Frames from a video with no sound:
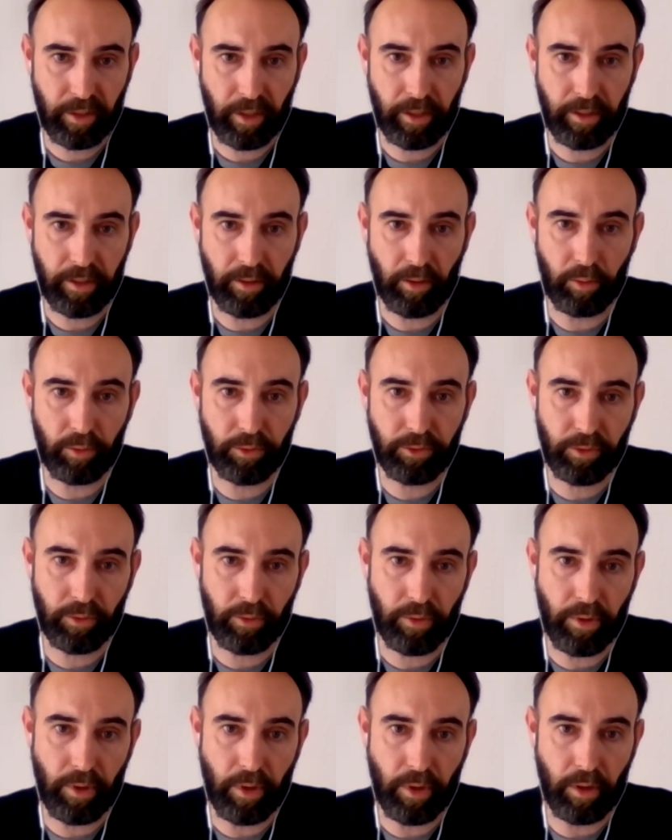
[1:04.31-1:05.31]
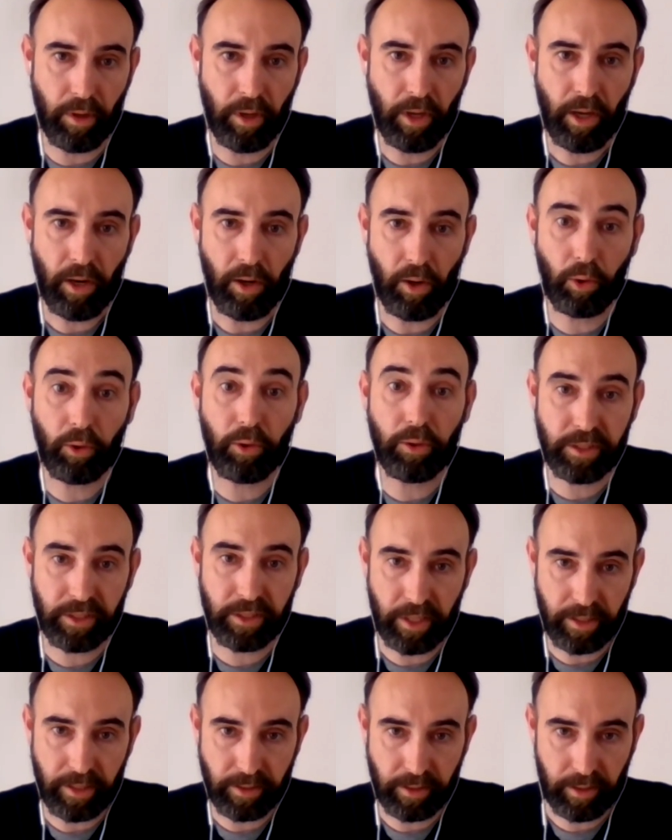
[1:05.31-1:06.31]
and also the longer
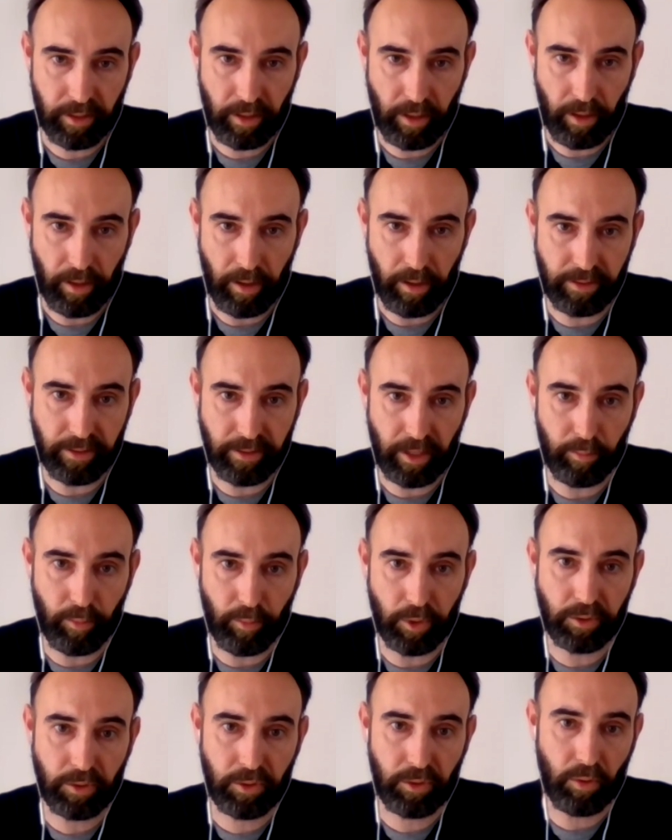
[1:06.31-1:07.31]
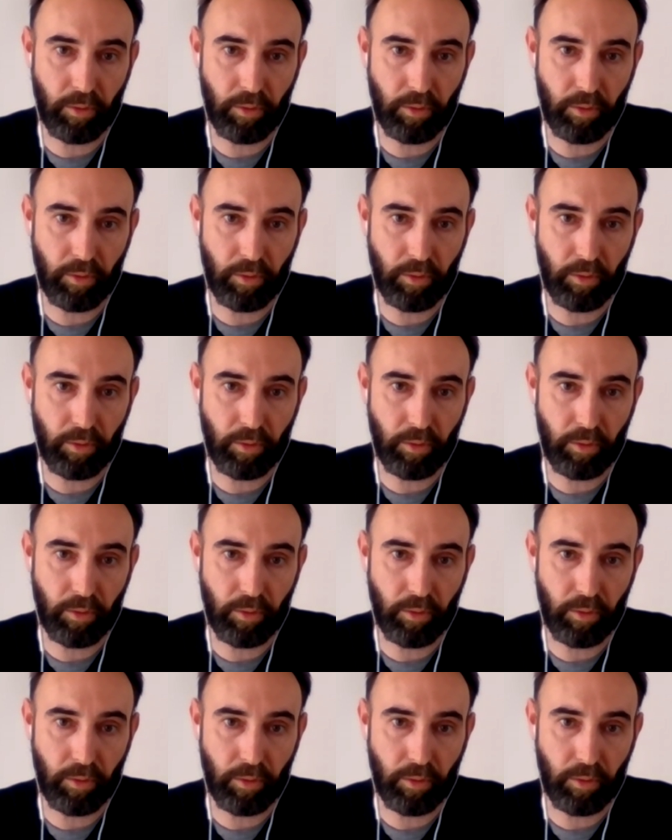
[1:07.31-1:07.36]
stays segments.